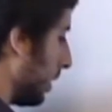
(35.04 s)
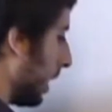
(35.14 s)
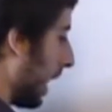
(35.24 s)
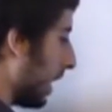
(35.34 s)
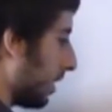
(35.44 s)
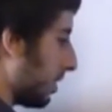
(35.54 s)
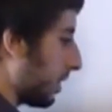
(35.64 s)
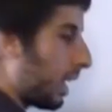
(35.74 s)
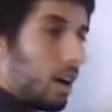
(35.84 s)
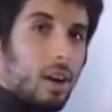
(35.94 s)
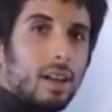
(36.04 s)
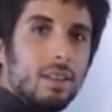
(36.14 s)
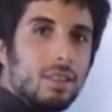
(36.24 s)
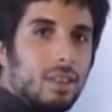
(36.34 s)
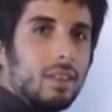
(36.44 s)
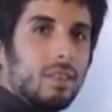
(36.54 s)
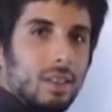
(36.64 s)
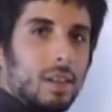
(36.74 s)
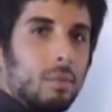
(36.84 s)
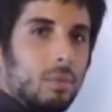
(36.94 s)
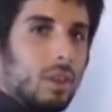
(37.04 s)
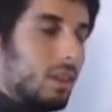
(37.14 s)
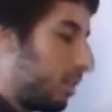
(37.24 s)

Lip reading: not as scary as it seemed